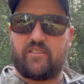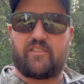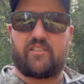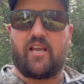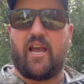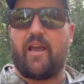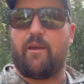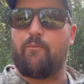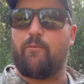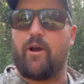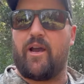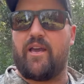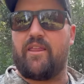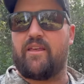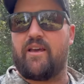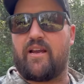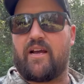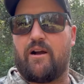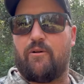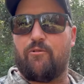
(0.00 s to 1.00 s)
same way
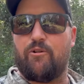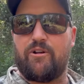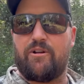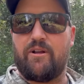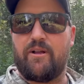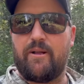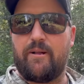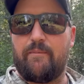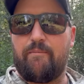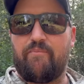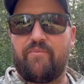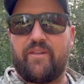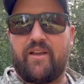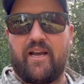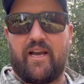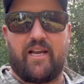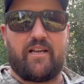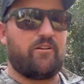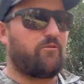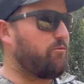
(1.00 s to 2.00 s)
that I would
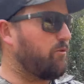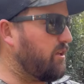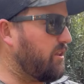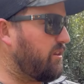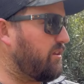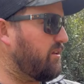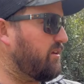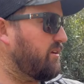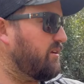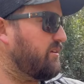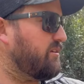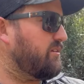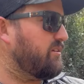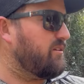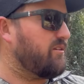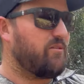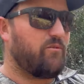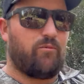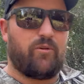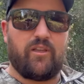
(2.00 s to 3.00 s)
hunt with
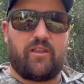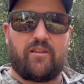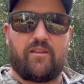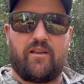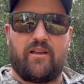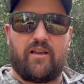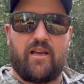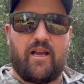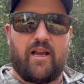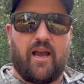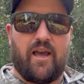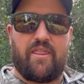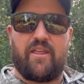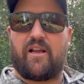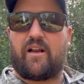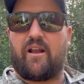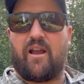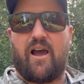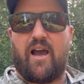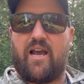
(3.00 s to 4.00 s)
other
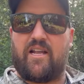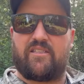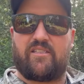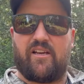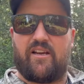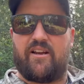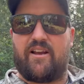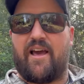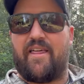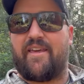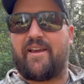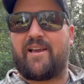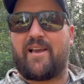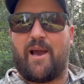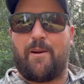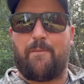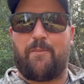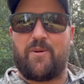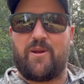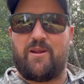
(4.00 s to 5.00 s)
clients at another
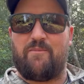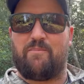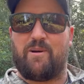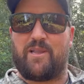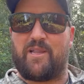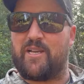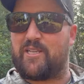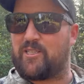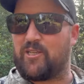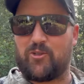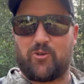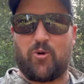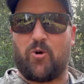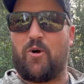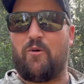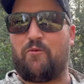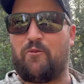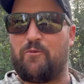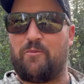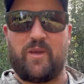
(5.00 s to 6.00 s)
company, but this is
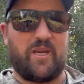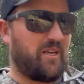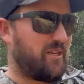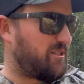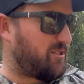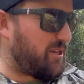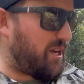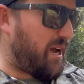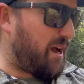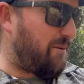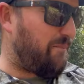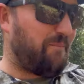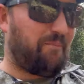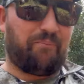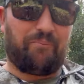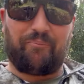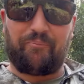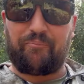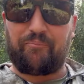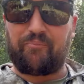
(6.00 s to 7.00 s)
all for me. So I'm
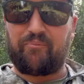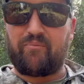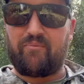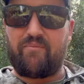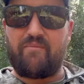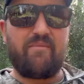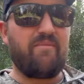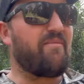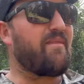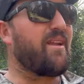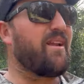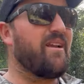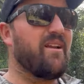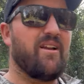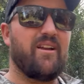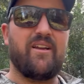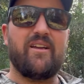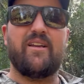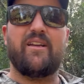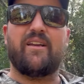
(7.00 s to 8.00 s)

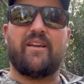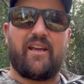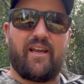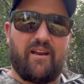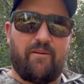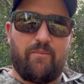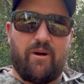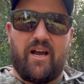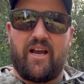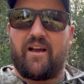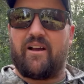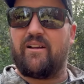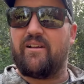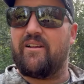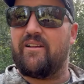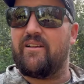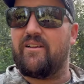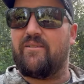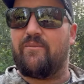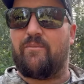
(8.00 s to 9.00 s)
getting my
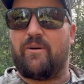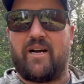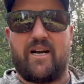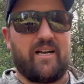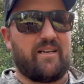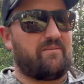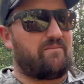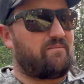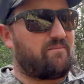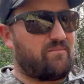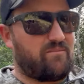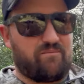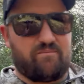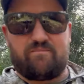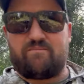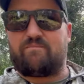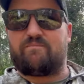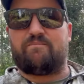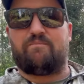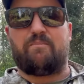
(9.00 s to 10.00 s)

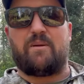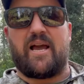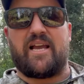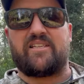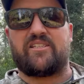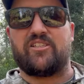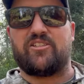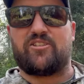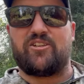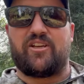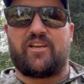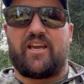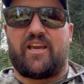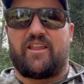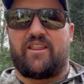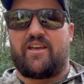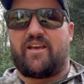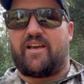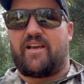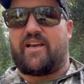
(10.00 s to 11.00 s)
places
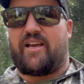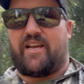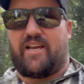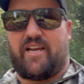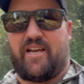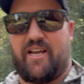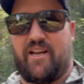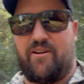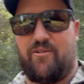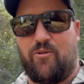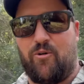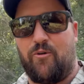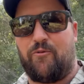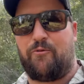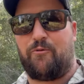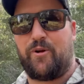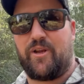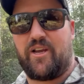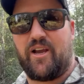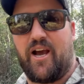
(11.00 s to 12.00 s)
together and off
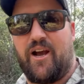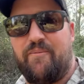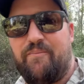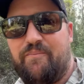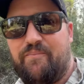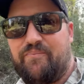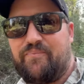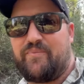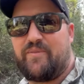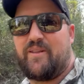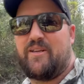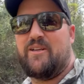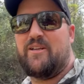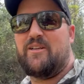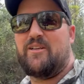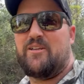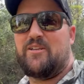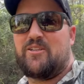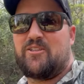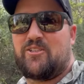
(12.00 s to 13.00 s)
we go.
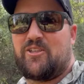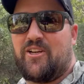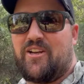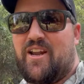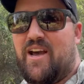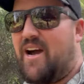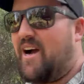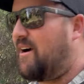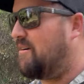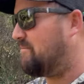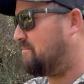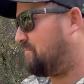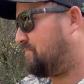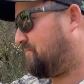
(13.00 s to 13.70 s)
So now